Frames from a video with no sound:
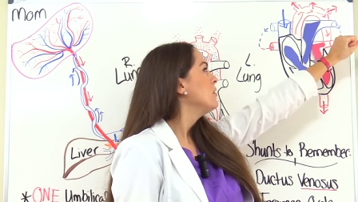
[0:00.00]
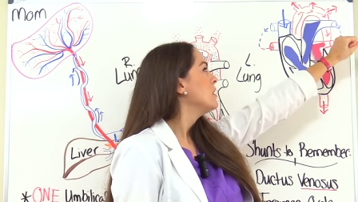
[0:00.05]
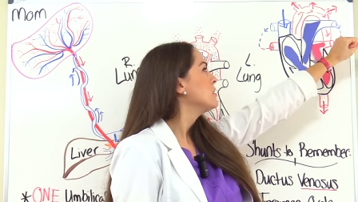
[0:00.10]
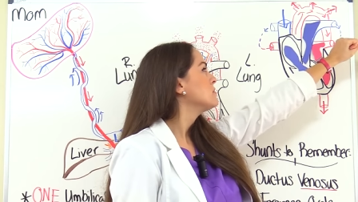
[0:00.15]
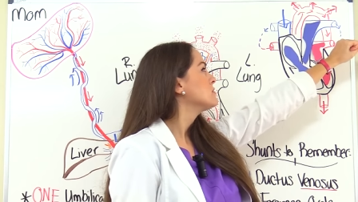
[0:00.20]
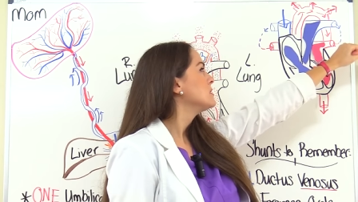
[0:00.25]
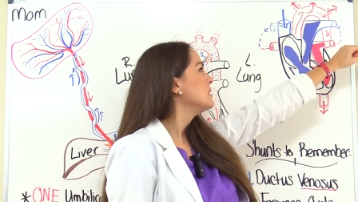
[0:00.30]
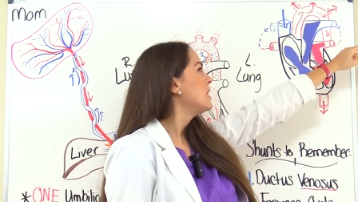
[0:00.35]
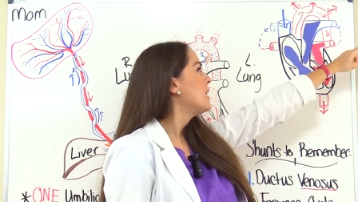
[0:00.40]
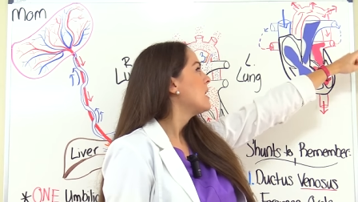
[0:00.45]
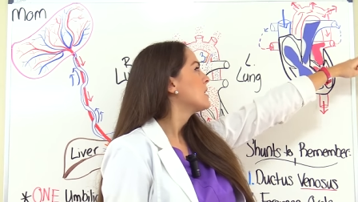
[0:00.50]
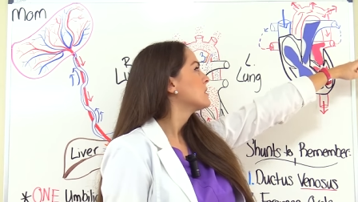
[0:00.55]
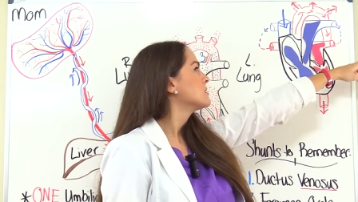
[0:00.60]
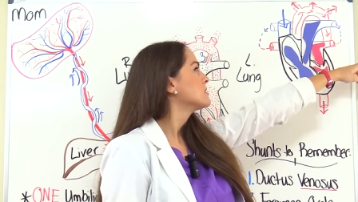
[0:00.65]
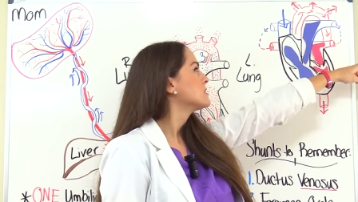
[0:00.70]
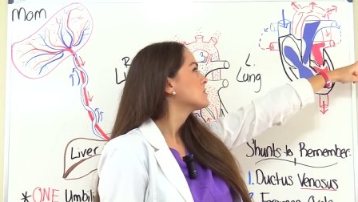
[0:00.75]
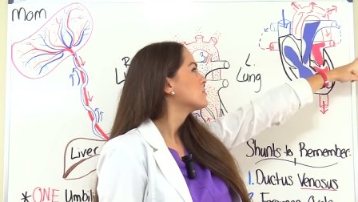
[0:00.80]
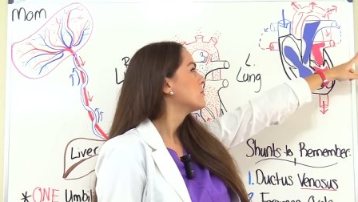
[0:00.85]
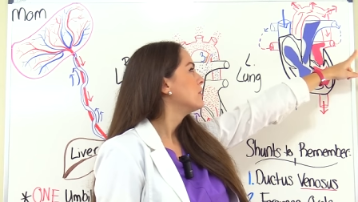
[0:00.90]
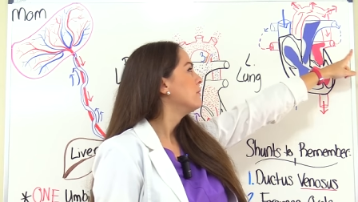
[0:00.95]
those
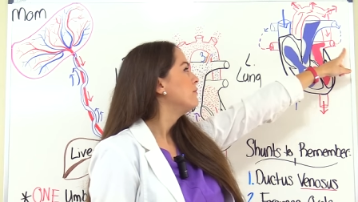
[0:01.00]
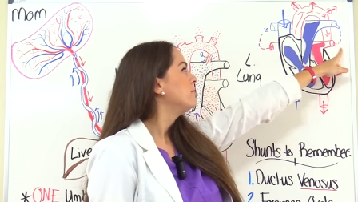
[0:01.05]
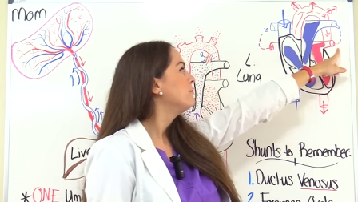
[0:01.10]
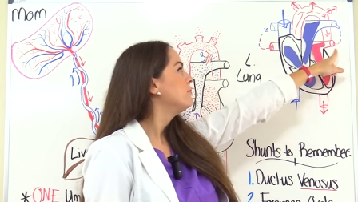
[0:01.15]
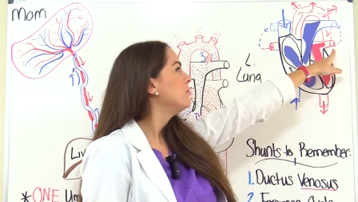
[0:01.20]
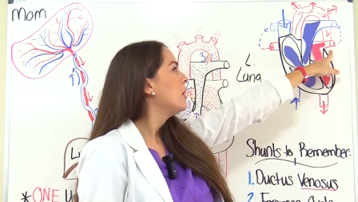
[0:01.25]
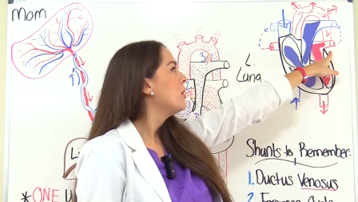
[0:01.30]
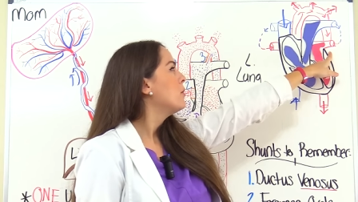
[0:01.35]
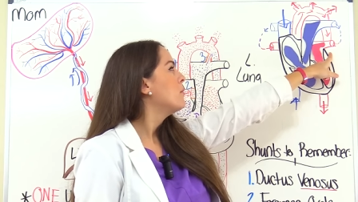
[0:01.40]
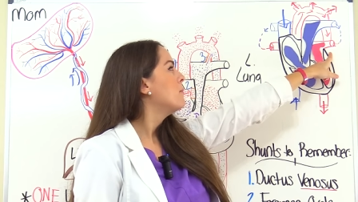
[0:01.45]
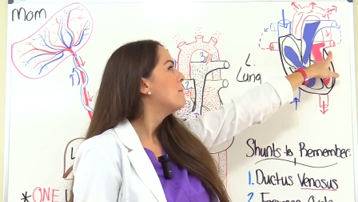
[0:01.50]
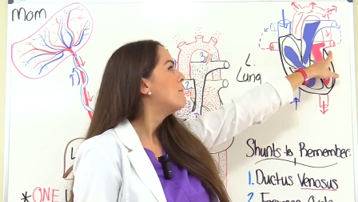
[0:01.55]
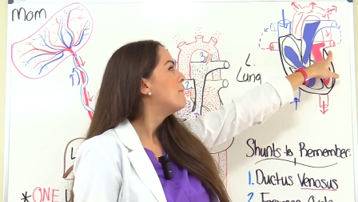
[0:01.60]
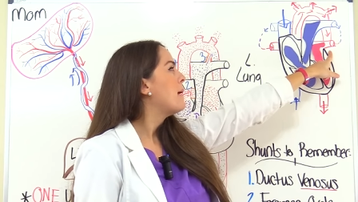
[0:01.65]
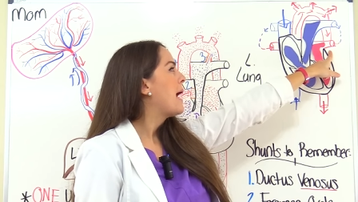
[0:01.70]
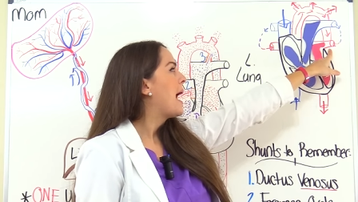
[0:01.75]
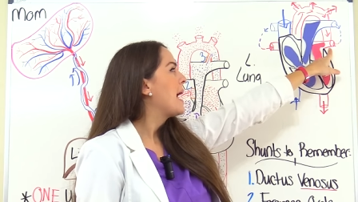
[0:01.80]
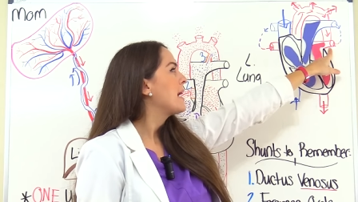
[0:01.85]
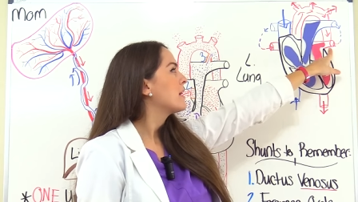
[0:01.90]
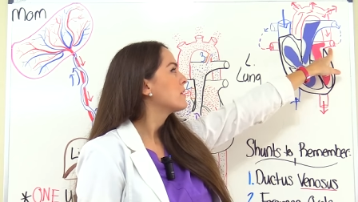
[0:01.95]
lungs, it's going to flow
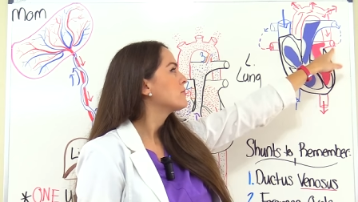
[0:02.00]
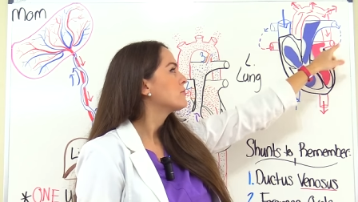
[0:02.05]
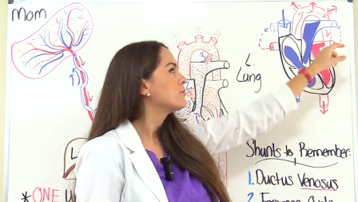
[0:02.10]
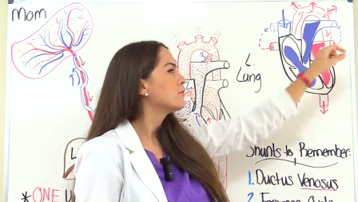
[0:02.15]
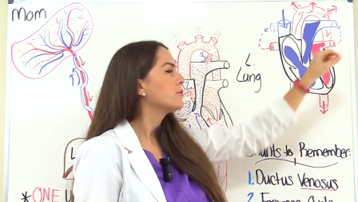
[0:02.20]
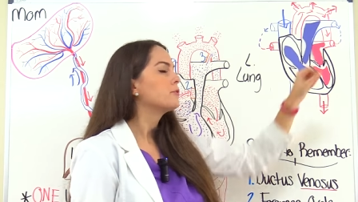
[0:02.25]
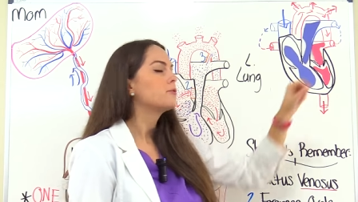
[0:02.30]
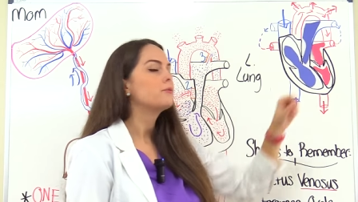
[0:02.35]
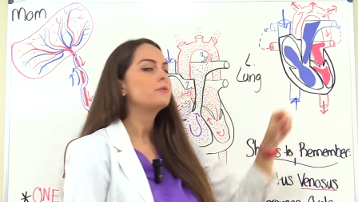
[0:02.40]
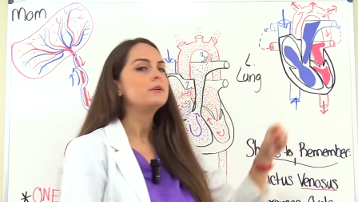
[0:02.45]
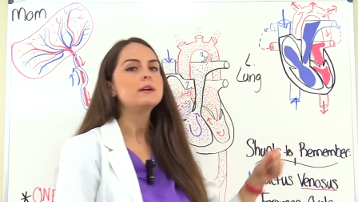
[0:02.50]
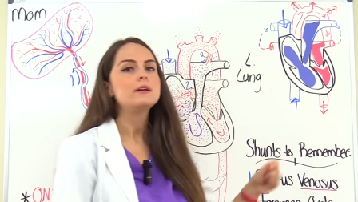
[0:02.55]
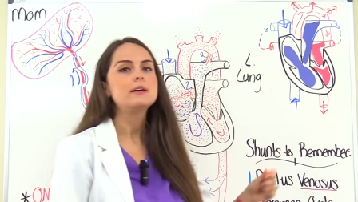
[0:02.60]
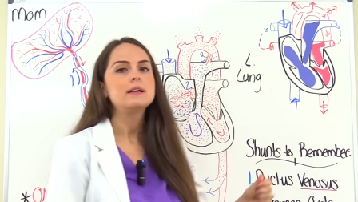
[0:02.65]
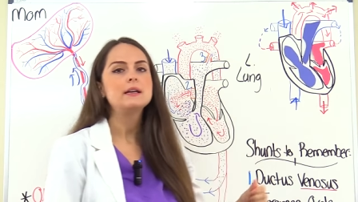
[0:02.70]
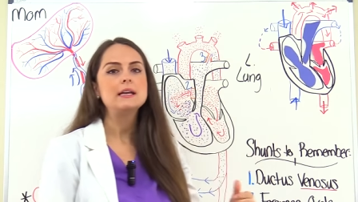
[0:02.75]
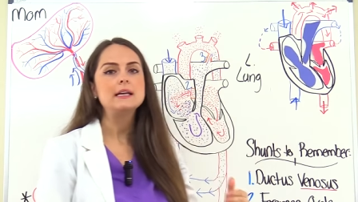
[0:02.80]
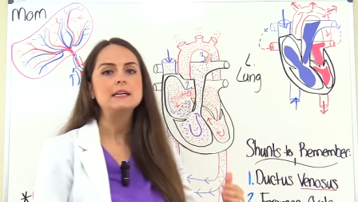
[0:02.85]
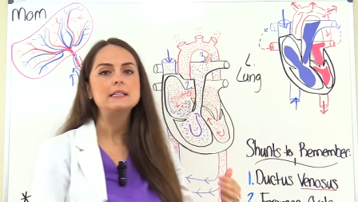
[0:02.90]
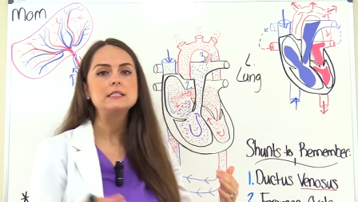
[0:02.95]
back through
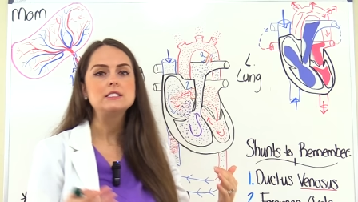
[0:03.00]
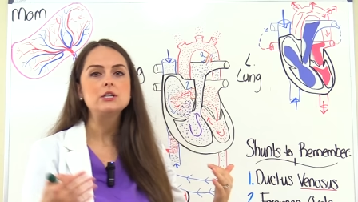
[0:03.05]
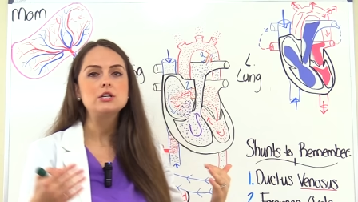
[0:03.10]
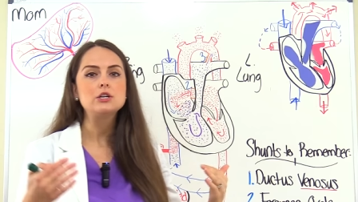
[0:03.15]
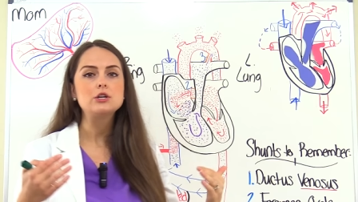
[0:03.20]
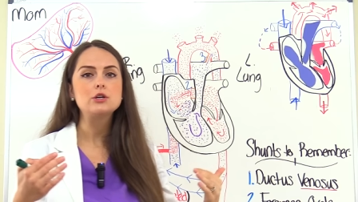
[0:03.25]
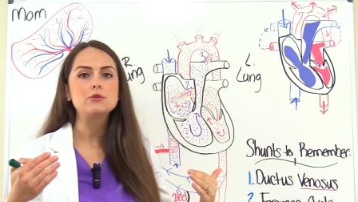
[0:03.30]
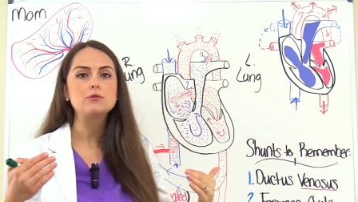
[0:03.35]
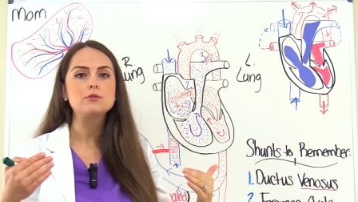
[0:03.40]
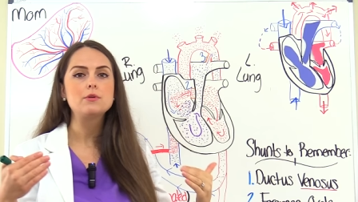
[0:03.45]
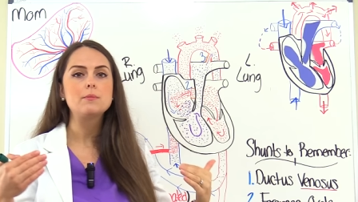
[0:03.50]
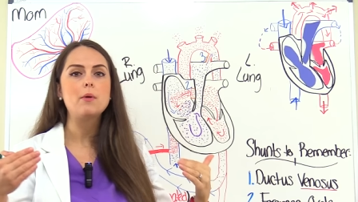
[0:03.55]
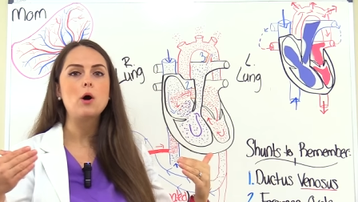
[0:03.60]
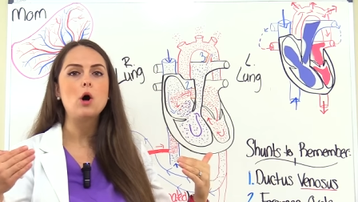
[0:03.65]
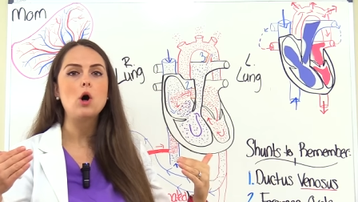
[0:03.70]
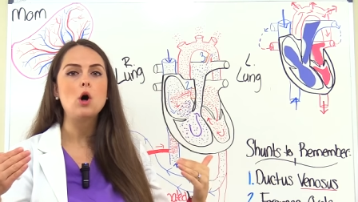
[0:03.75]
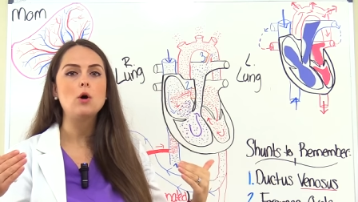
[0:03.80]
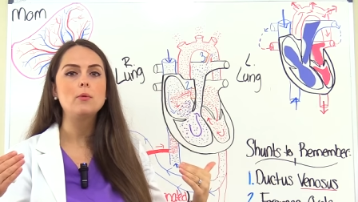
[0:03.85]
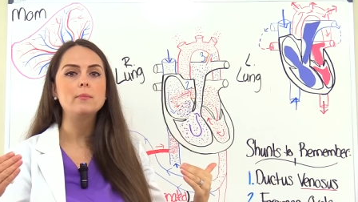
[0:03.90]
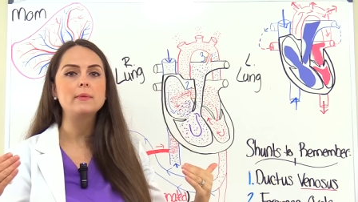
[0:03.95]
into the
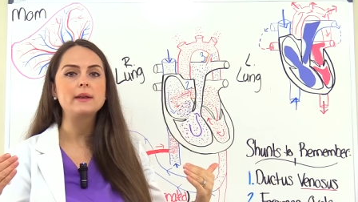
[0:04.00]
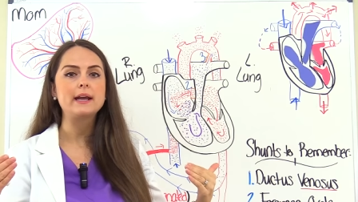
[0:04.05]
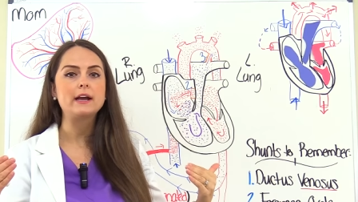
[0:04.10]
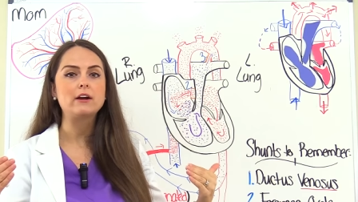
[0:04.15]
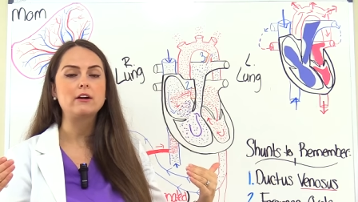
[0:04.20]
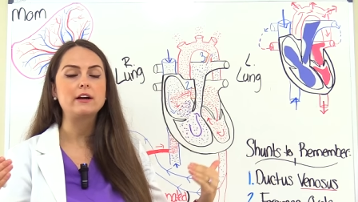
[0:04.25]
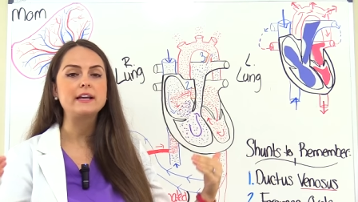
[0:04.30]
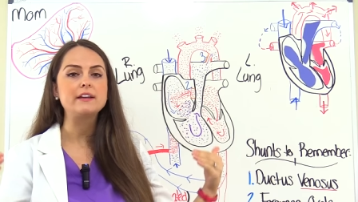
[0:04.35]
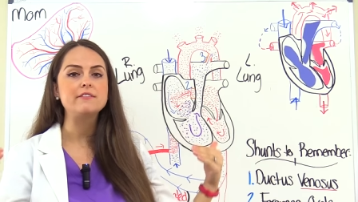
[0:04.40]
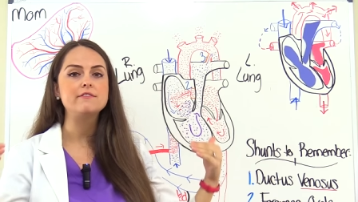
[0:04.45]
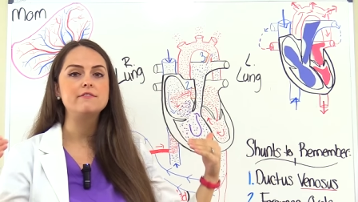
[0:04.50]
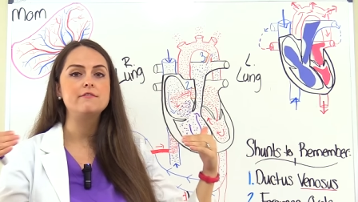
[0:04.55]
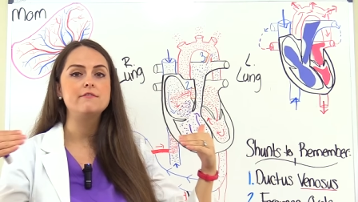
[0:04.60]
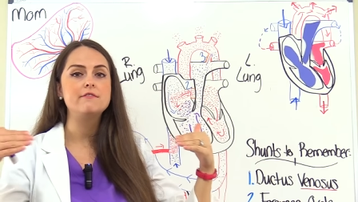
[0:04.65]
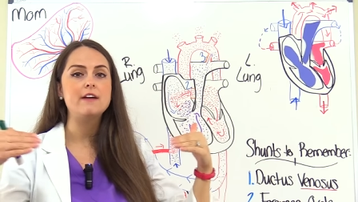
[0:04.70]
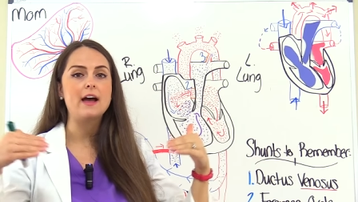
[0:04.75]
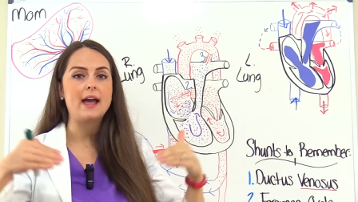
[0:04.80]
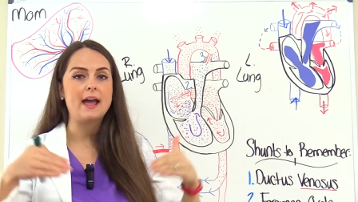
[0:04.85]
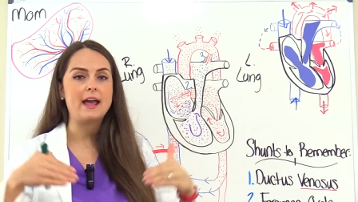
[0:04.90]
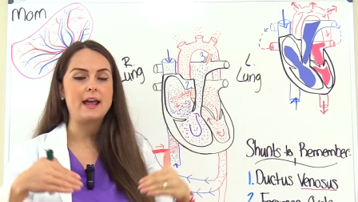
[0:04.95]
pulmonary
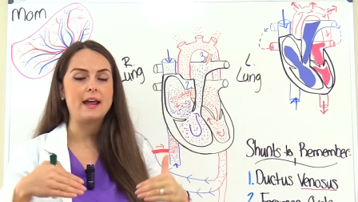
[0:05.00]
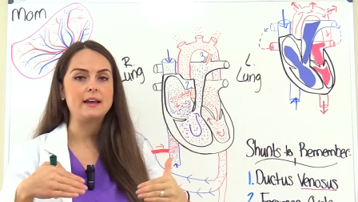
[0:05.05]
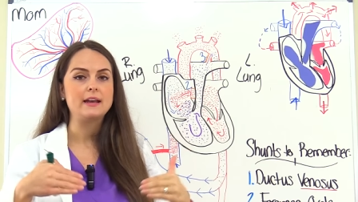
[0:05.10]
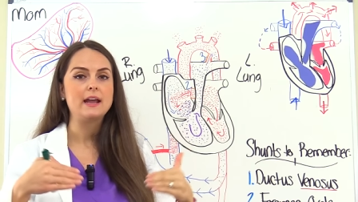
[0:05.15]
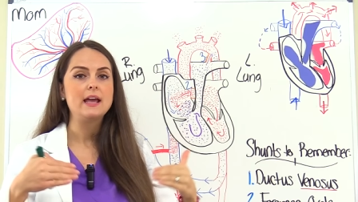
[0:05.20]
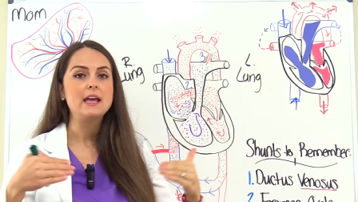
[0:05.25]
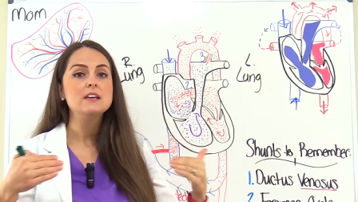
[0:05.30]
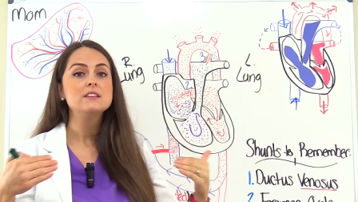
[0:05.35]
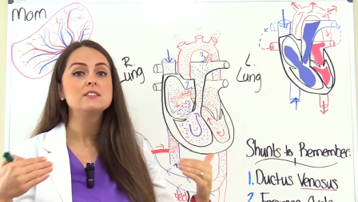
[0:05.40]
vein.